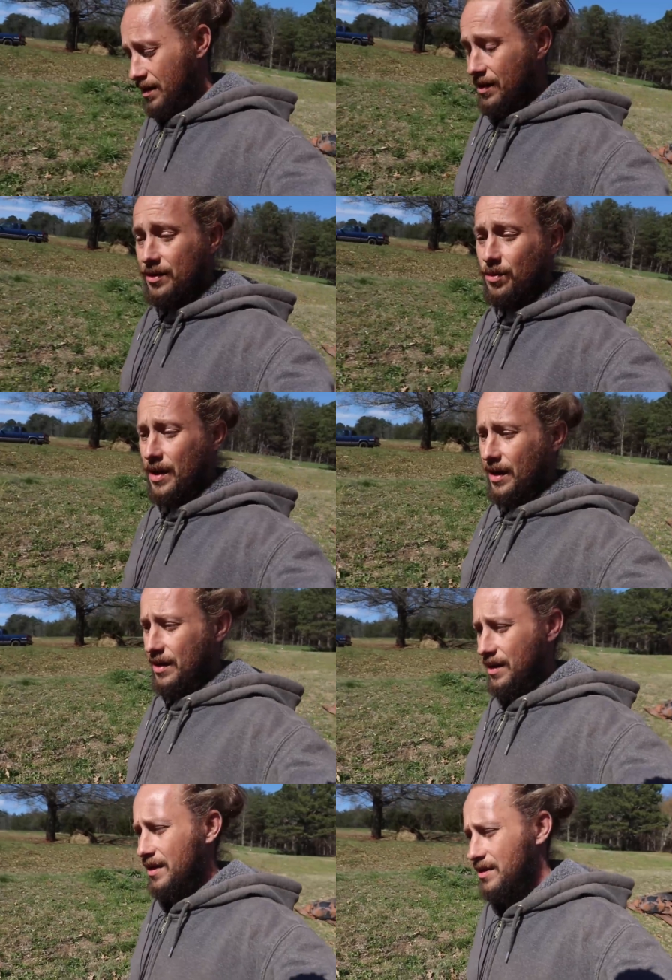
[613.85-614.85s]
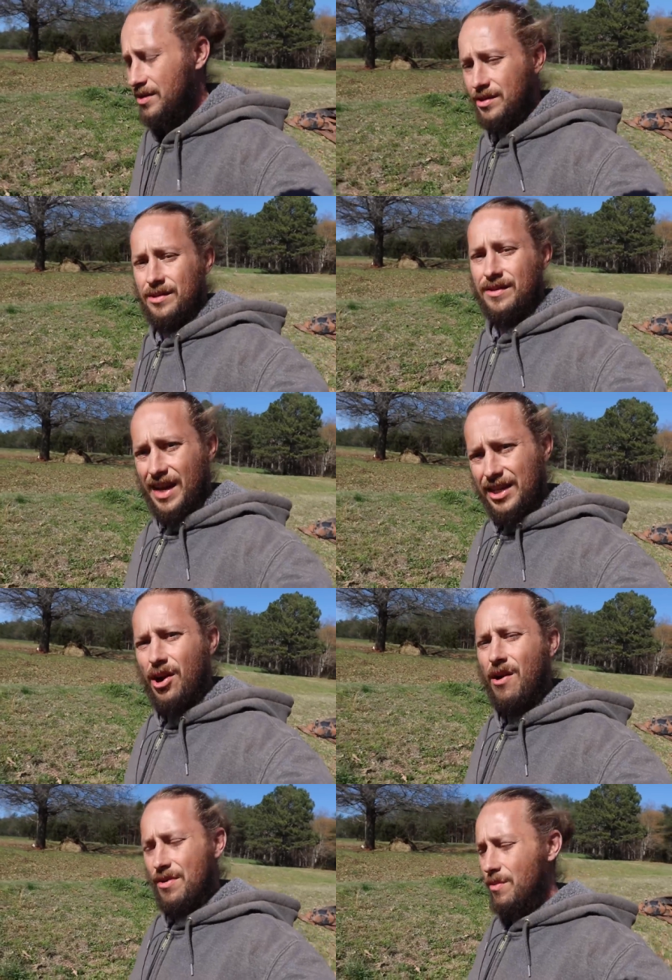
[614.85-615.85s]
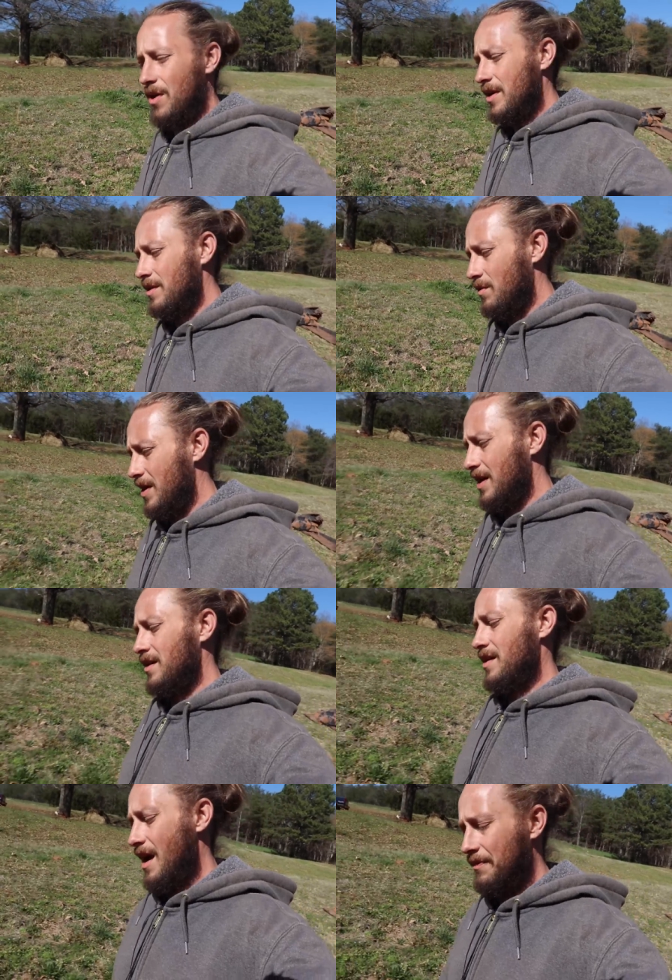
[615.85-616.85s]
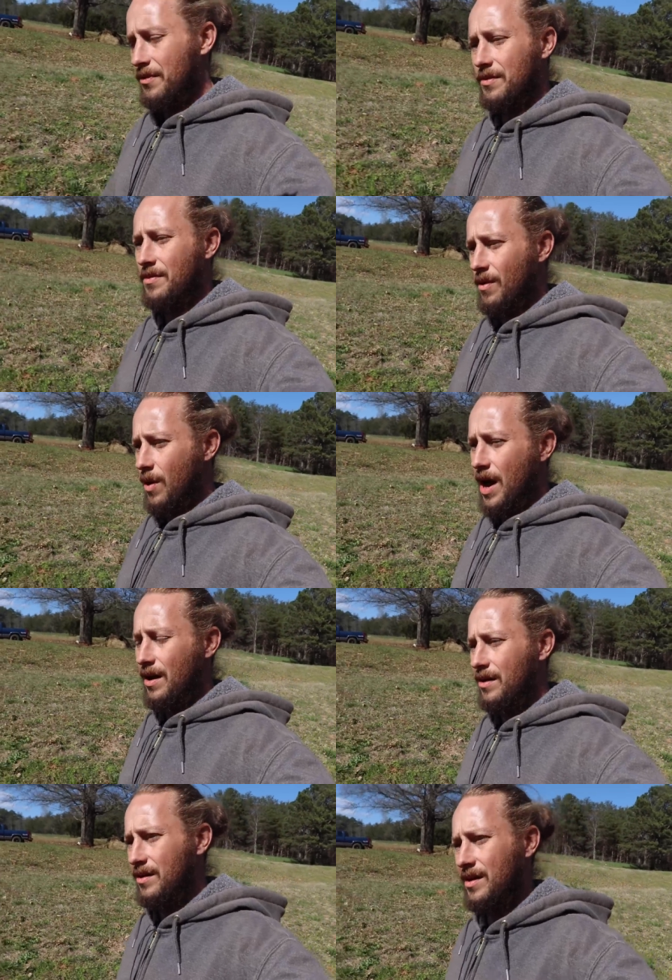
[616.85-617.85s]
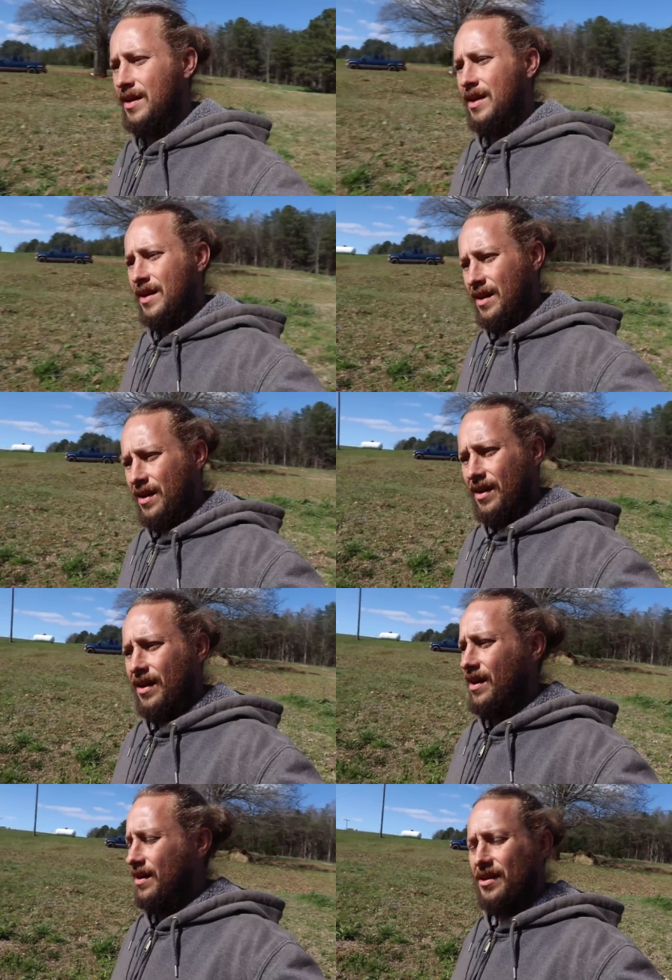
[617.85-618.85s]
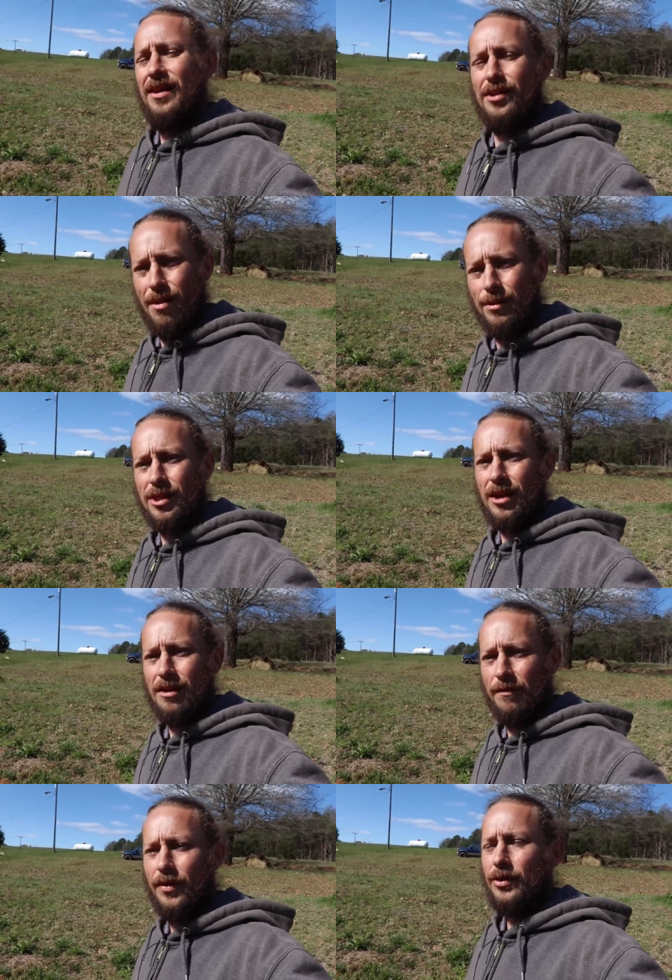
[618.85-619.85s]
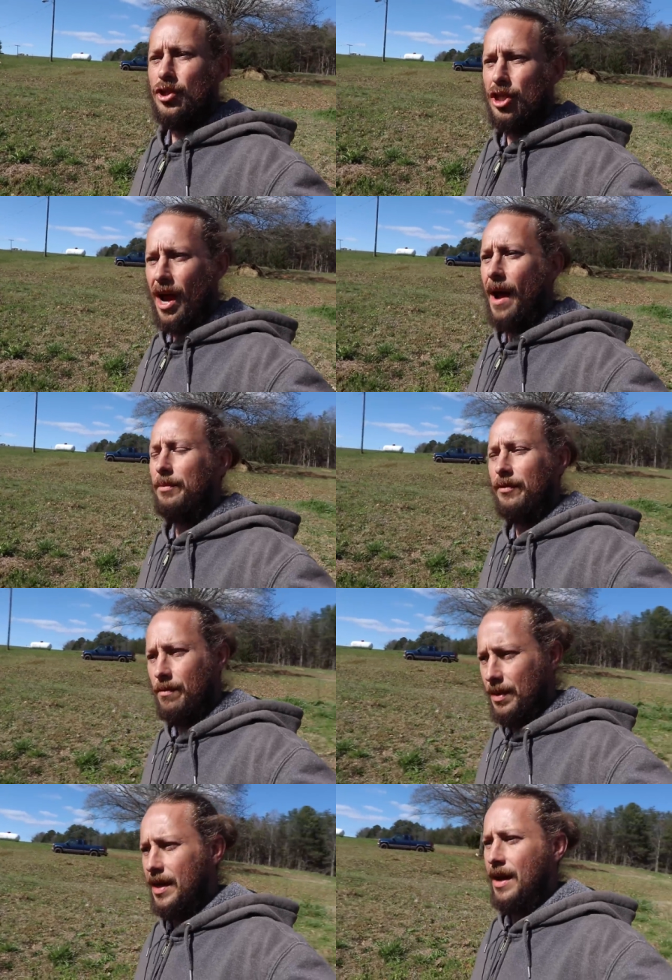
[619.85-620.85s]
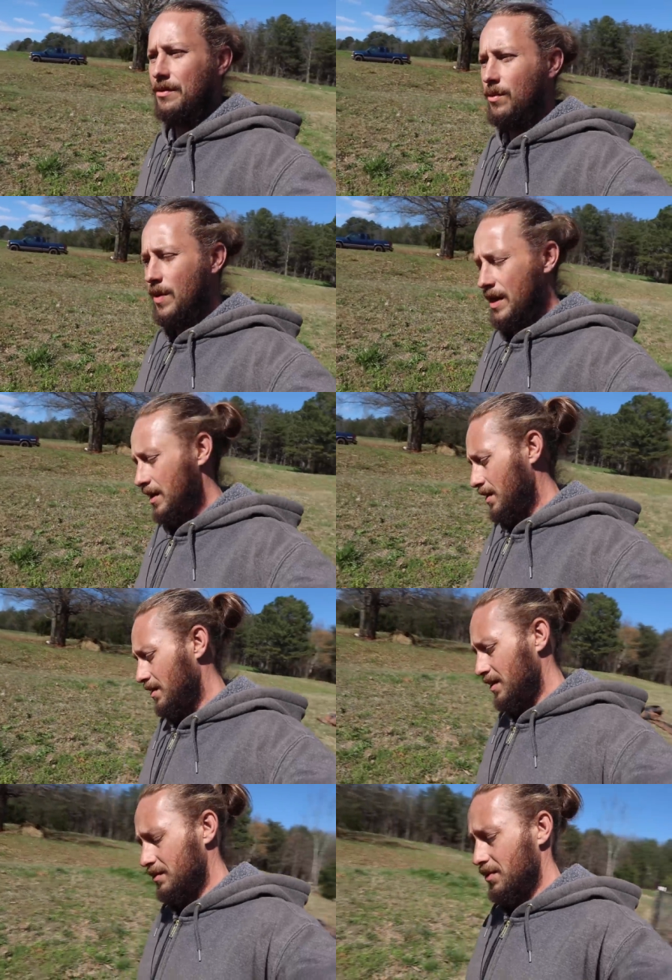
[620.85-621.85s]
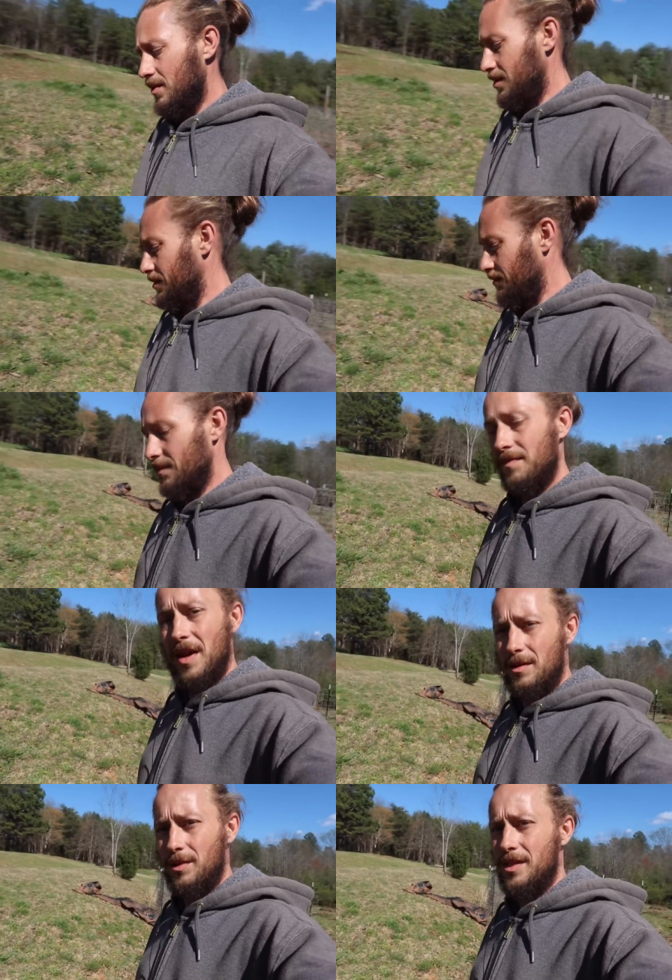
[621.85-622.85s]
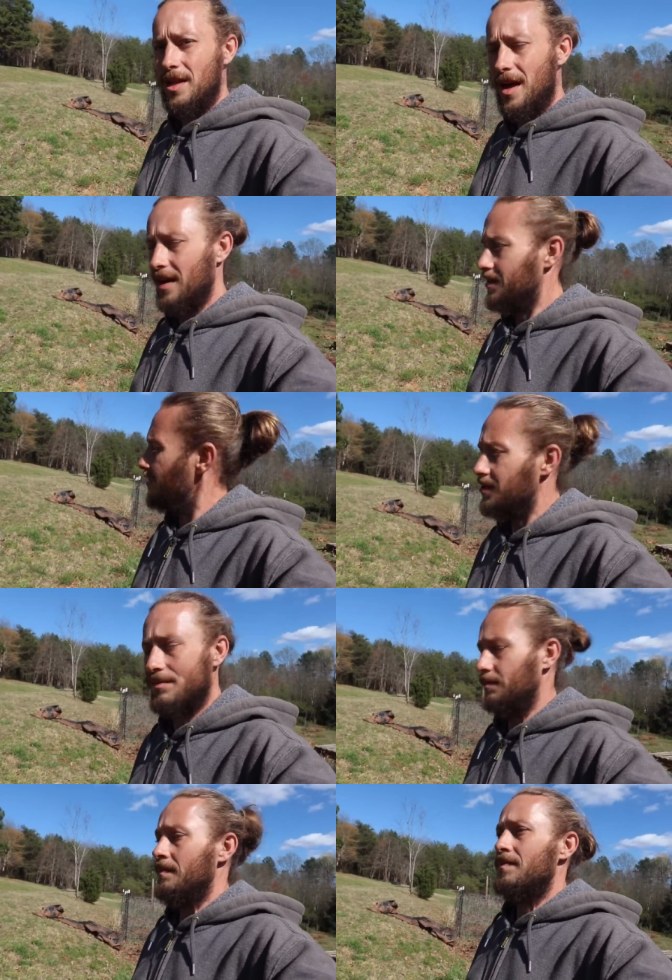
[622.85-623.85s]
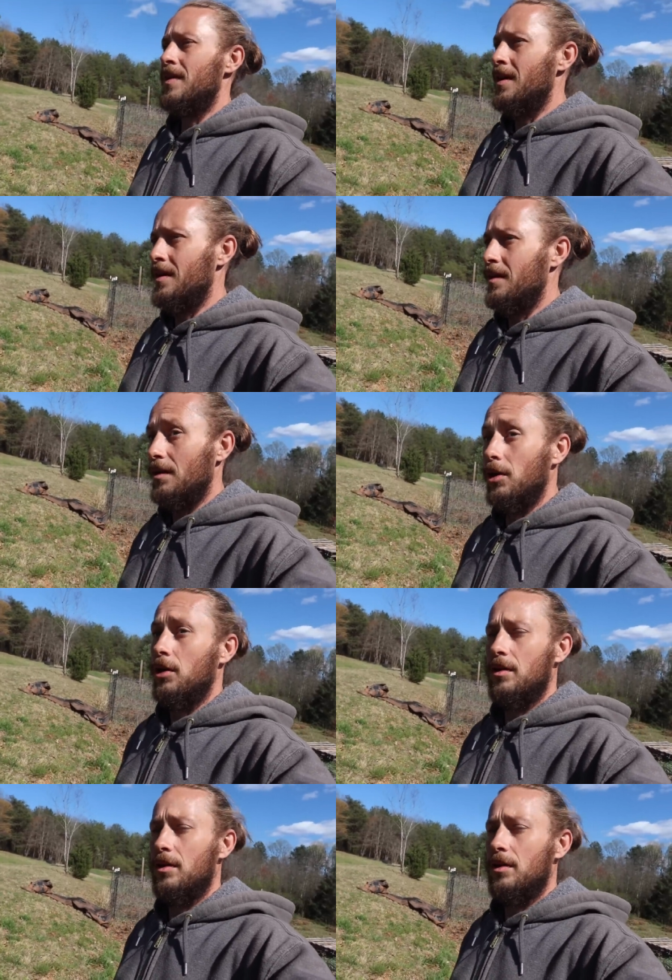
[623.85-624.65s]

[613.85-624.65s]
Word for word: This wind is just, it's hard to work in the wind after a while. It's almost like you feel chapped from being out in the wind. That's what it's, that's what it's like. It's just, oh,